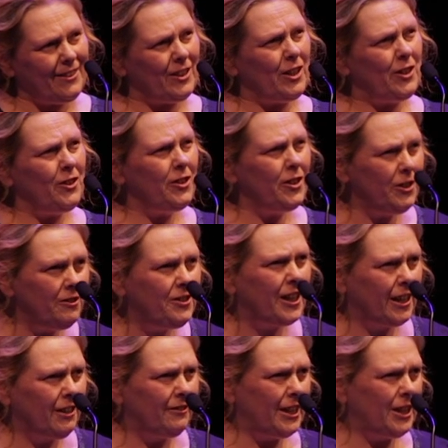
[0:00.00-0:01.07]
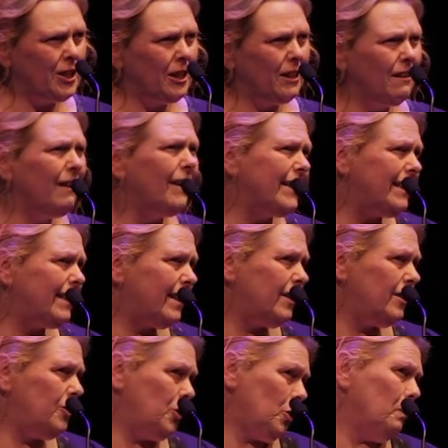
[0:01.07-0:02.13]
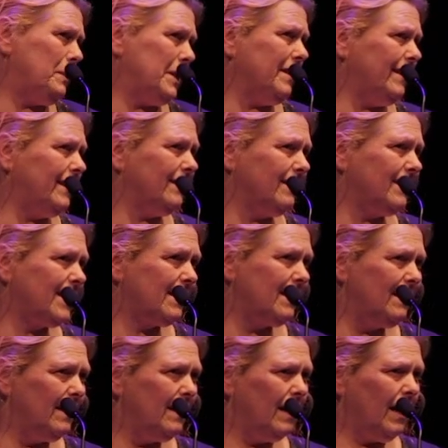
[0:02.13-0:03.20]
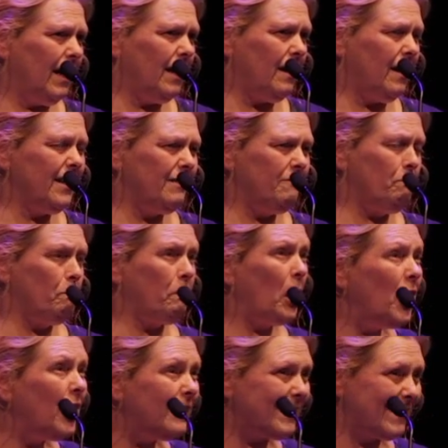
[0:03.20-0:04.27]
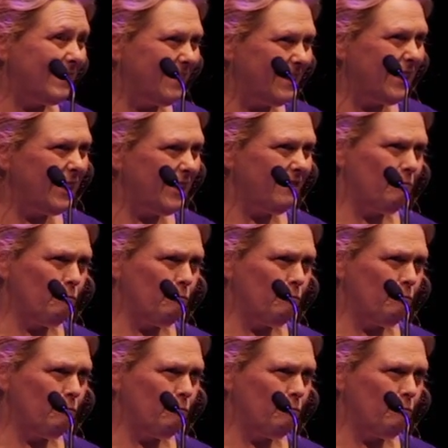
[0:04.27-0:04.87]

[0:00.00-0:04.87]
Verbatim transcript: that the new generation like job titles. I personally